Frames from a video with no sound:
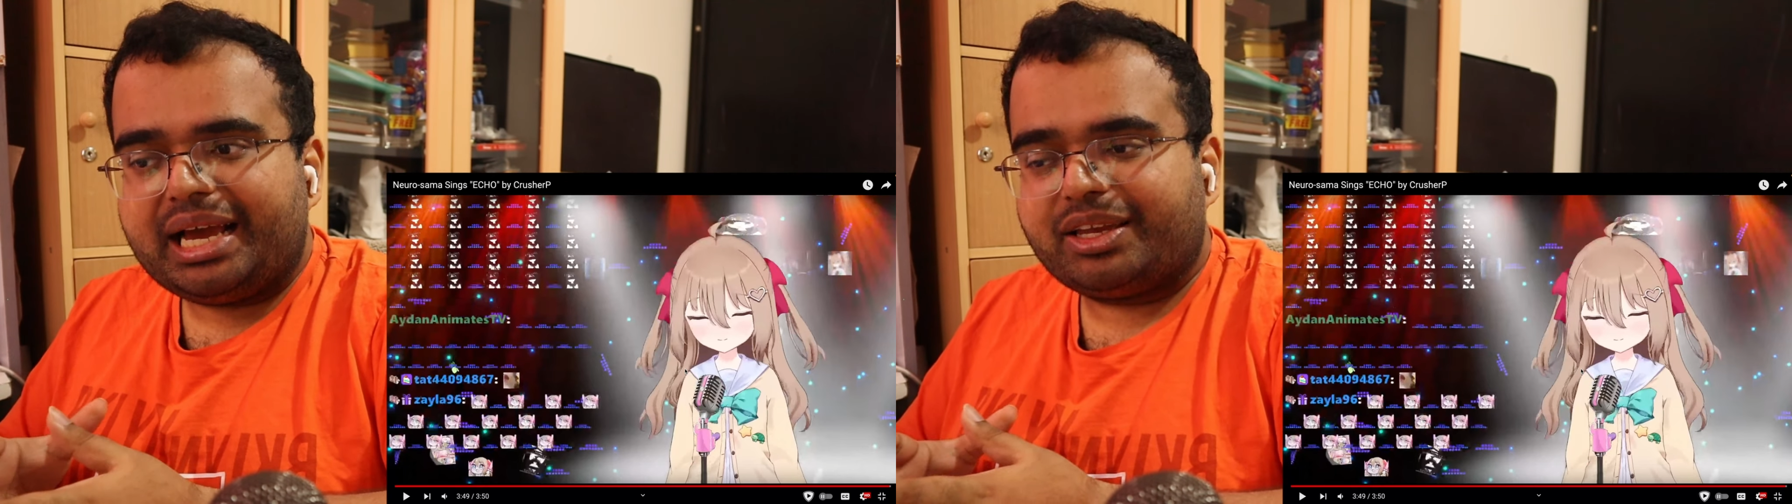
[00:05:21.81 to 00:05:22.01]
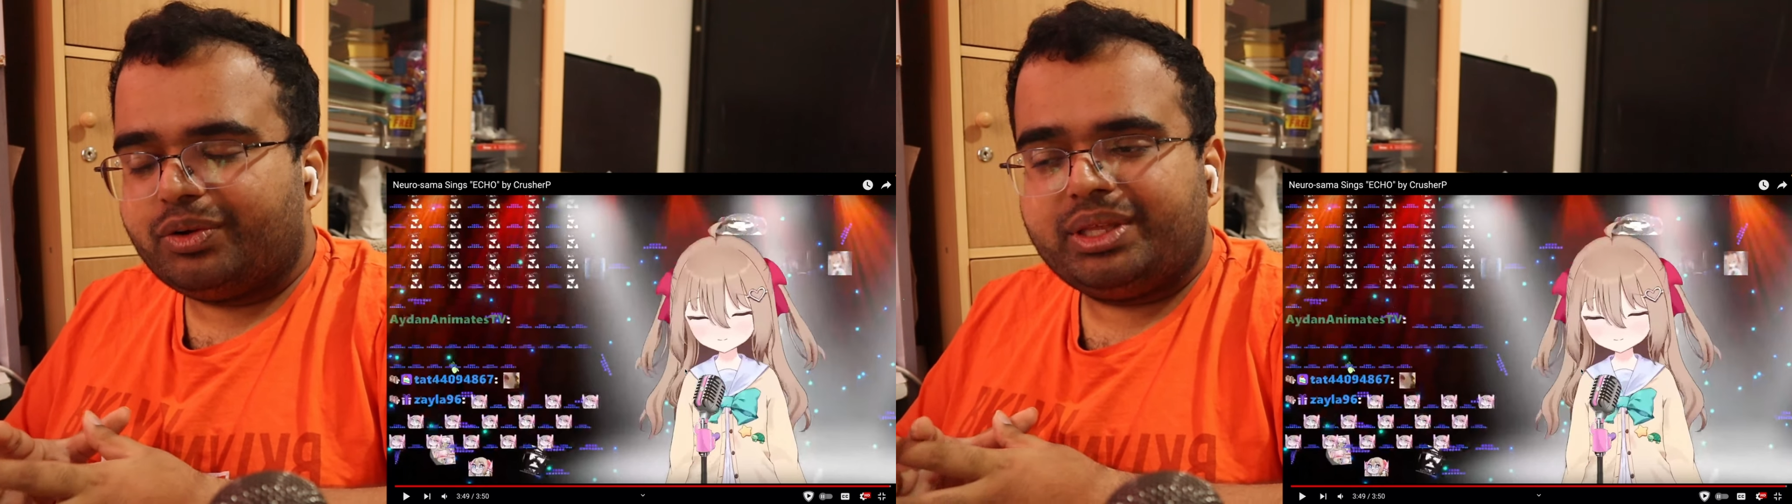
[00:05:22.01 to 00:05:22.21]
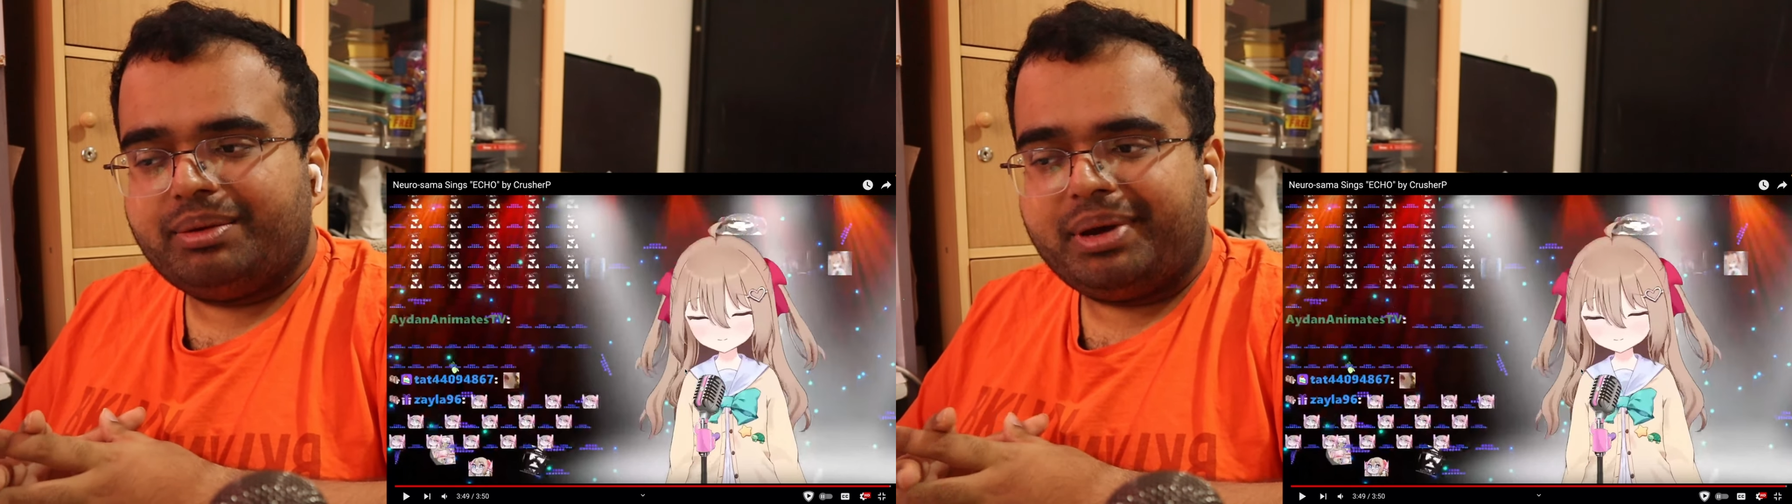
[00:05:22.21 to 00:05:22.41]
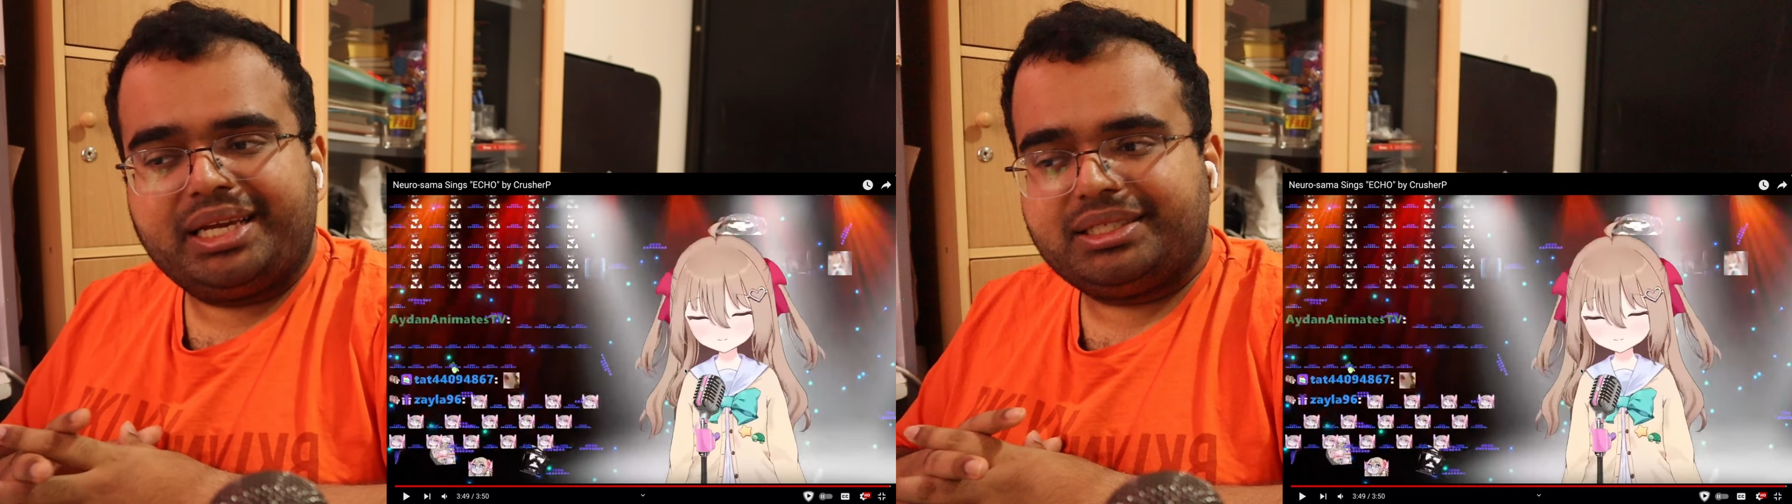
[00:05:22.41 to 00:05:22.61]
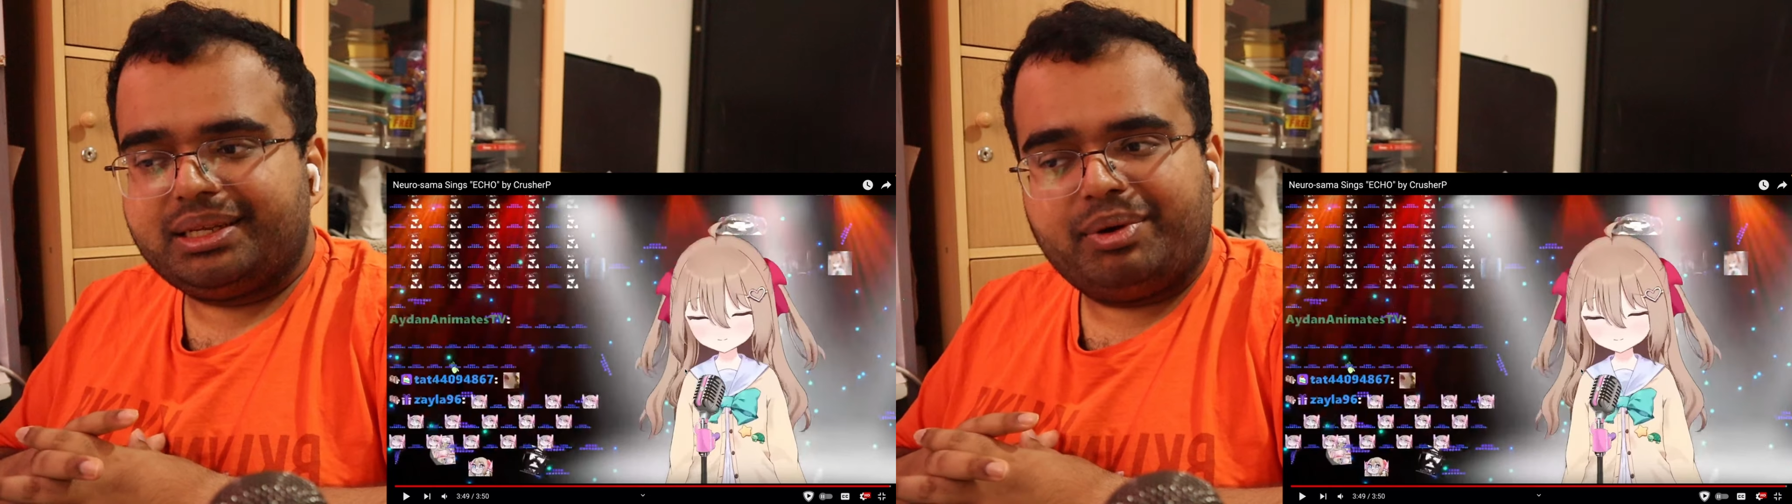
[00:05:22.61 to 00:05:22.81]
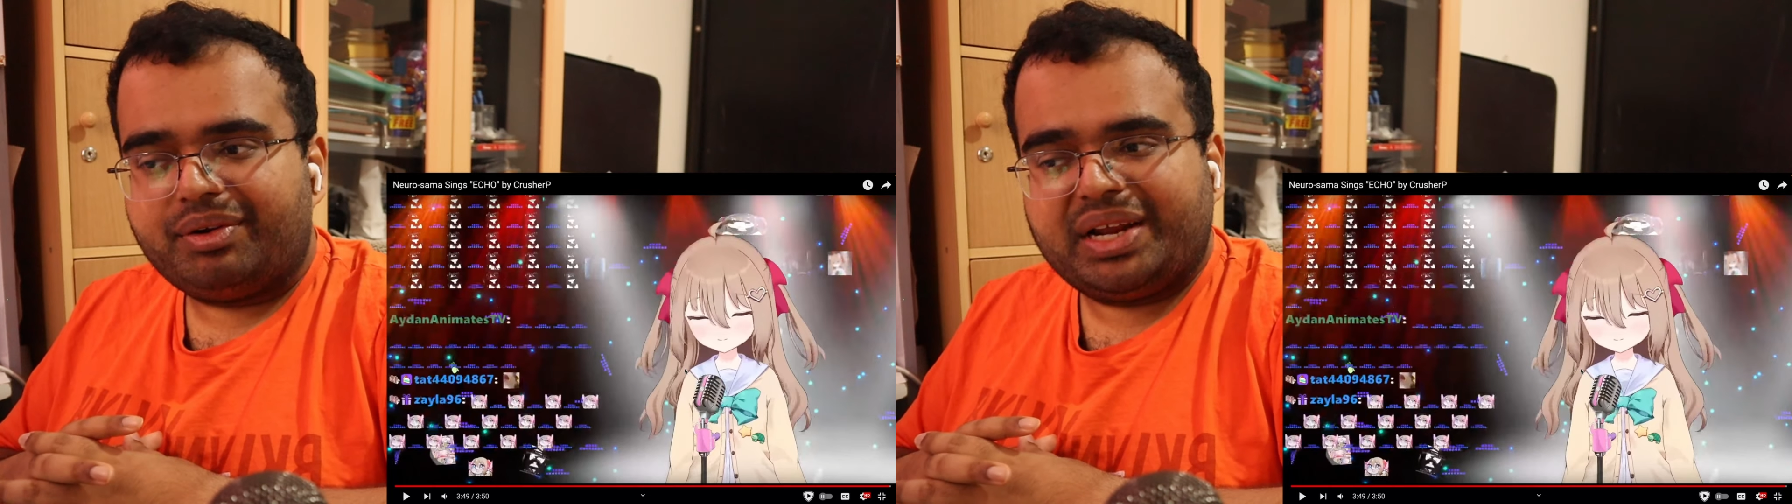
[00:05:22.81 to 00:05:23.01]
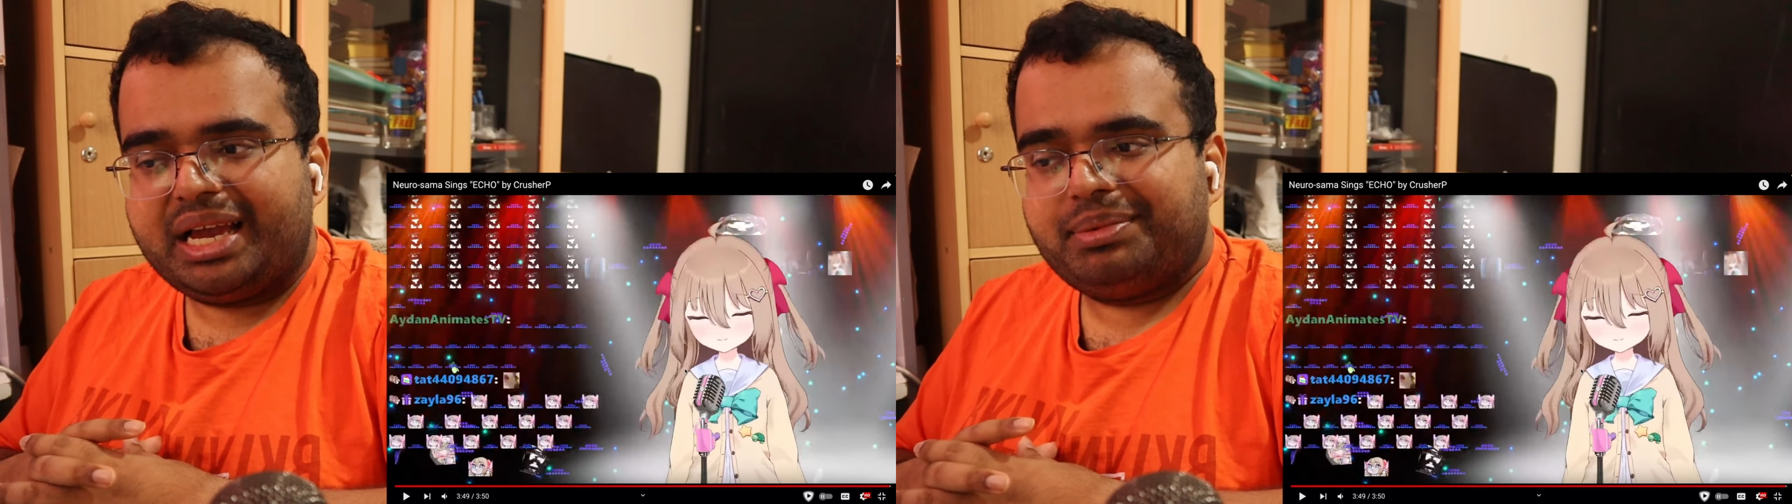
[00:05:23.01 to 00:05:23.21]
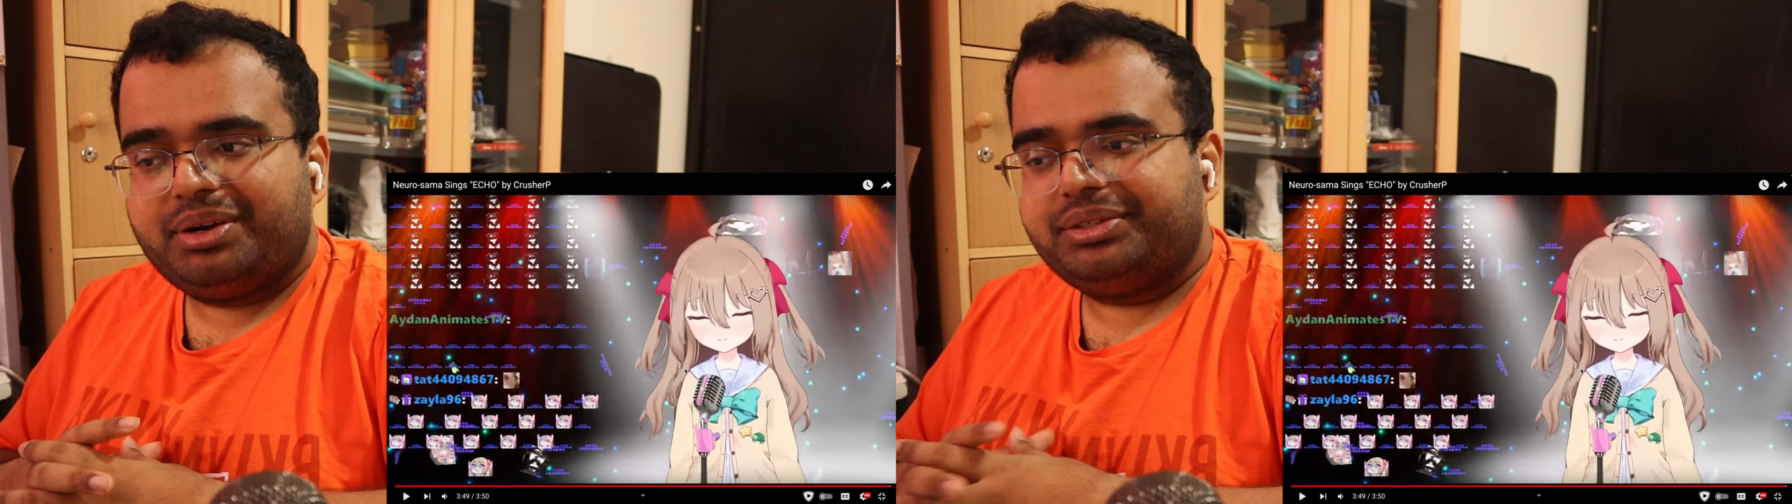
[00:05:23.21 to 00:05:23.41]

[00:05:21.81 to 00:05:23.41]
I can only imagine the amount of time and